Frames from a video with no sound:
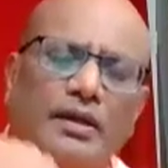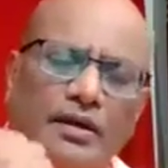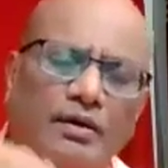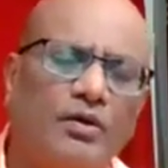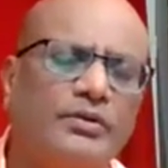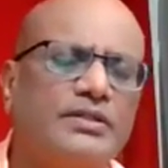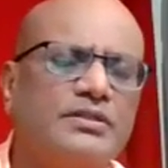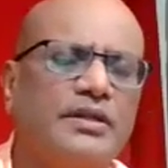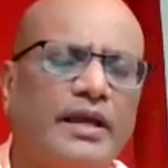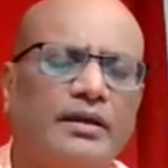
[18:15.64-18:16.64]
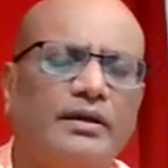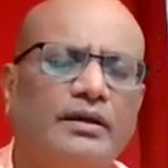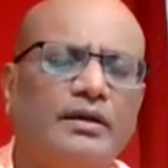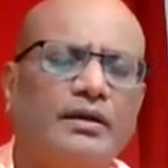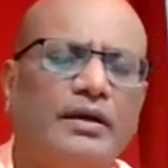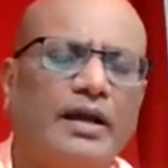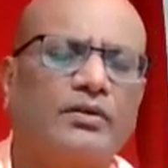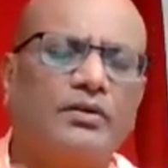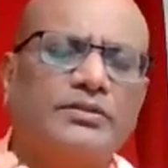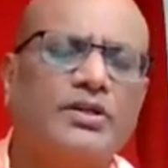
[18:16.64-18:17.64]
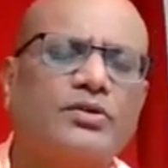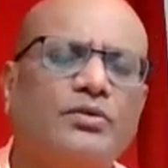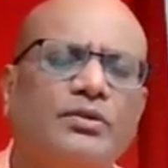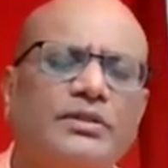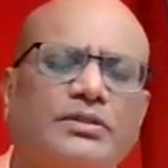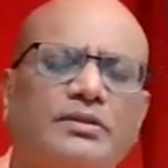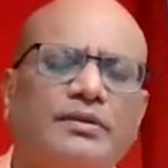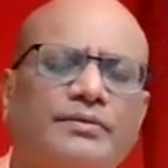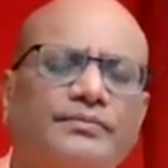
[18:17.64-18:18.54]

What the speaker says: around his neck, across his shoulders.